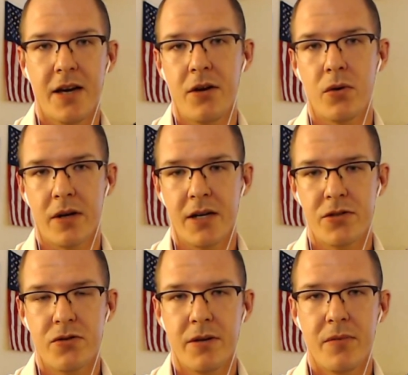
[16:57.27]
and
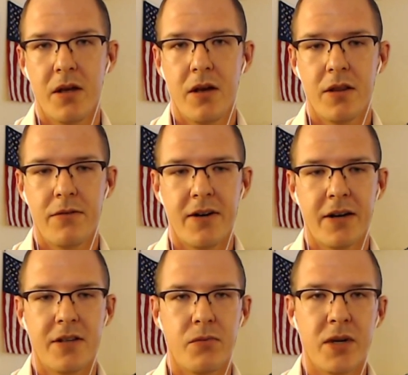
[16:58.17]
Orchestra, the
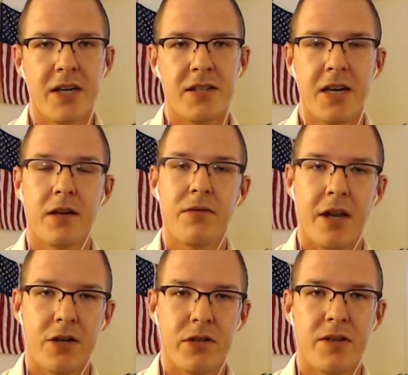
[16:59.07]
fact that we can take advantage